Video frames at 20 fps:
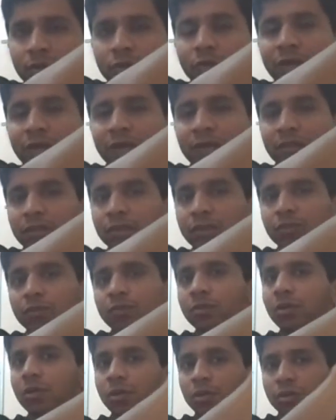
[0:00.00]
to get
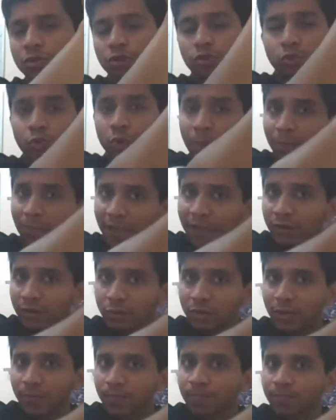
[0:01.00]
into. So do apply
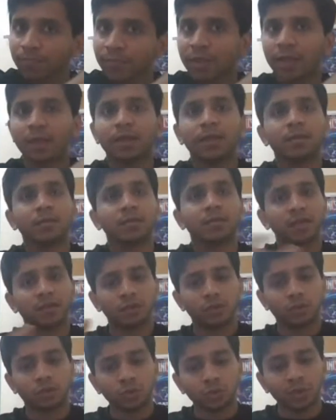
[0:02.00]
to them.
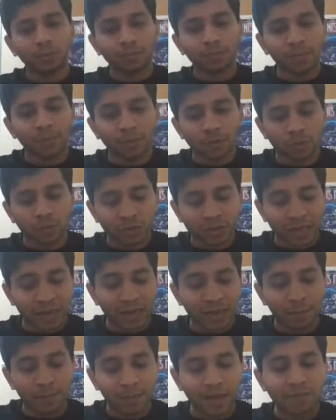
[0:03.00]
Then do
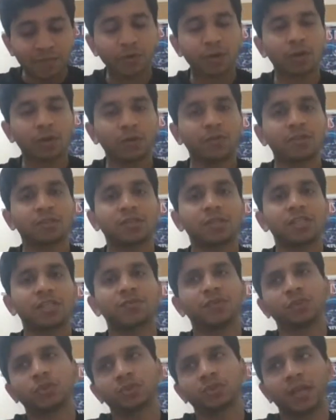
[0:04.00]
then apply for
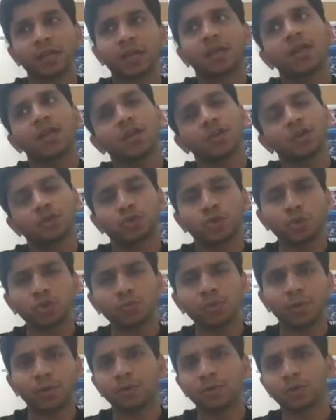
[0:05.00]
universities which you think you
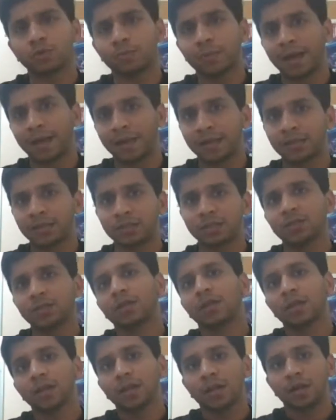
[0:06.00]
should be able to manage,
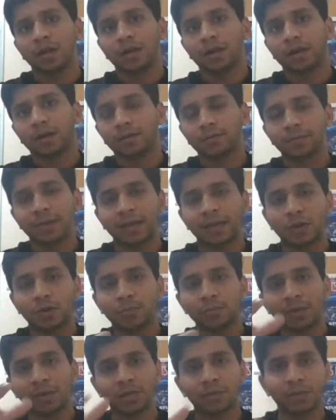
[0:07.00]
uh, like you
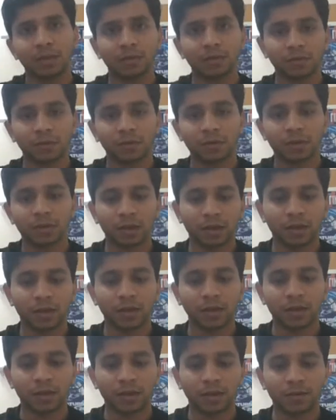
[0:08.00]
know medium level.
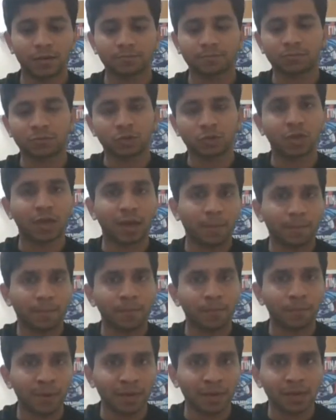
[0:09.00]
Uh, so yeah,
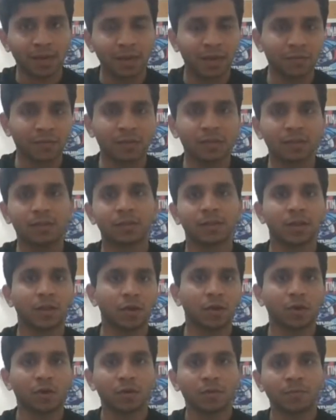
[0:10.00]
middle level,
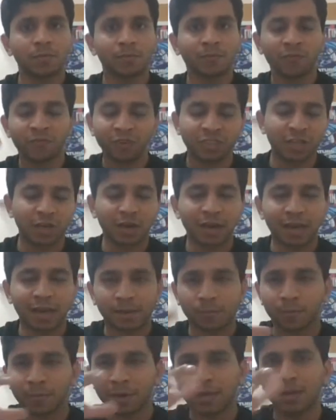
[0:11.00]
which are
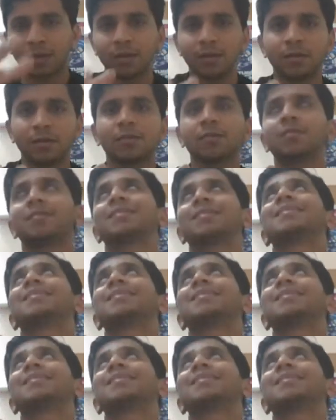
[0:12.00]
like middle